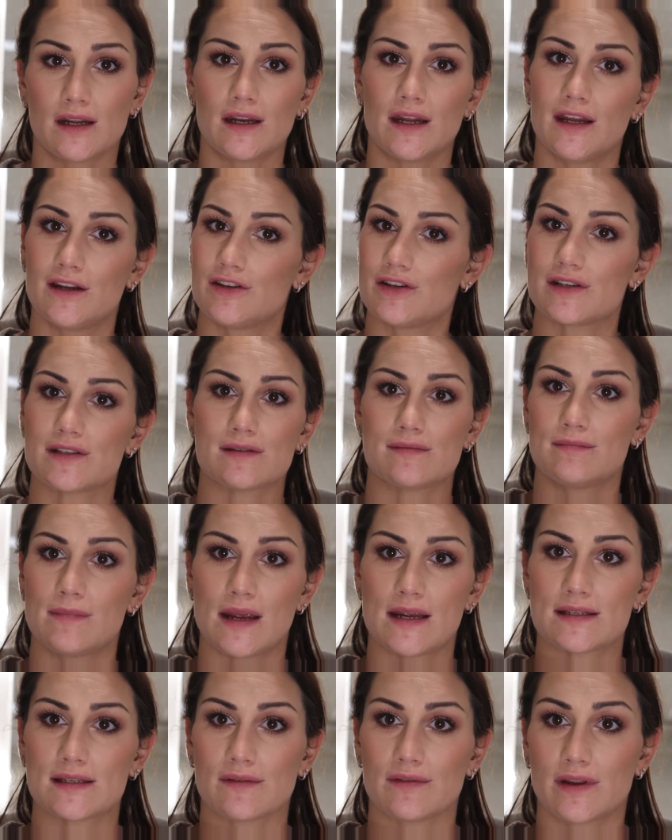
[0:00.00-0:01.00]
It just
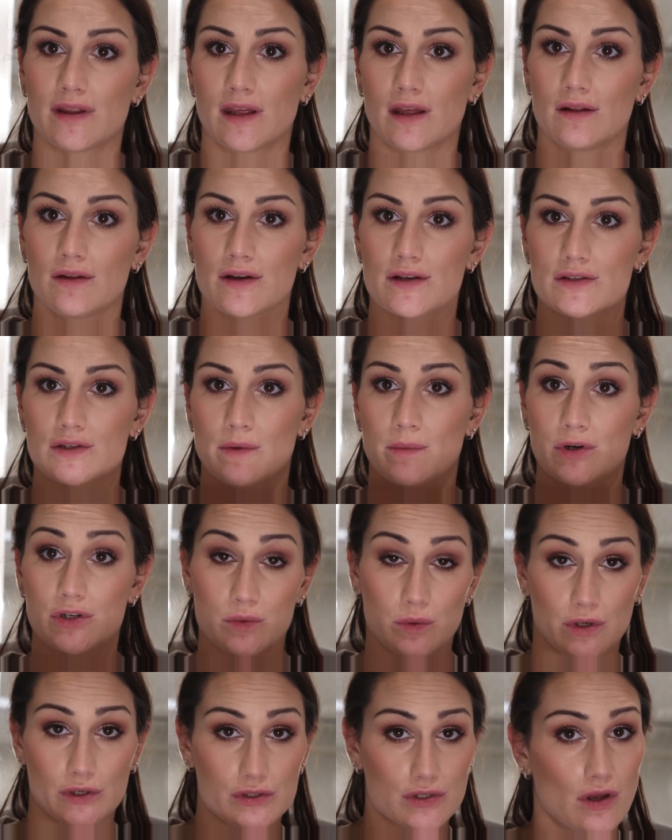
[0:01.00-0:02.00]
makes everything look so much
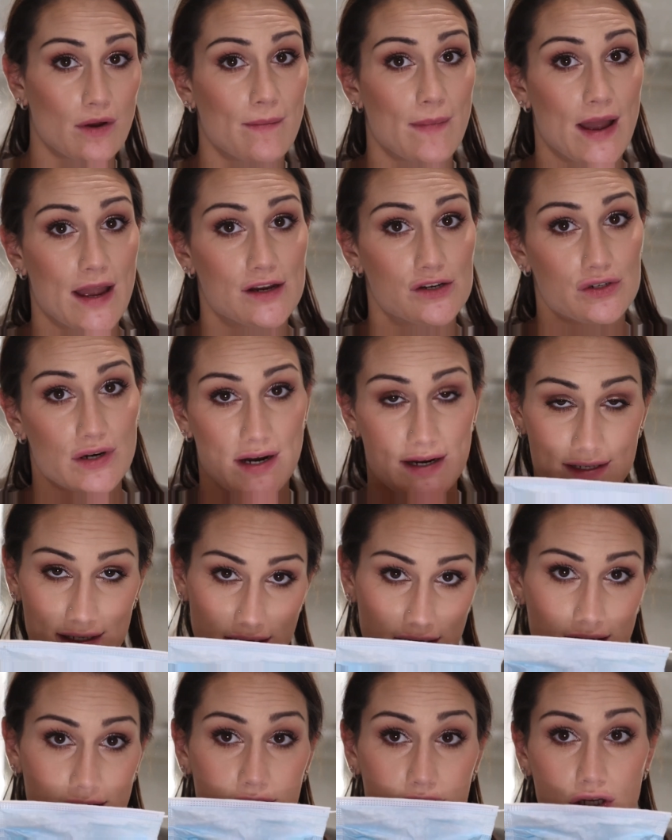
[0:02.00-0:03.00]
worse on my dry skin.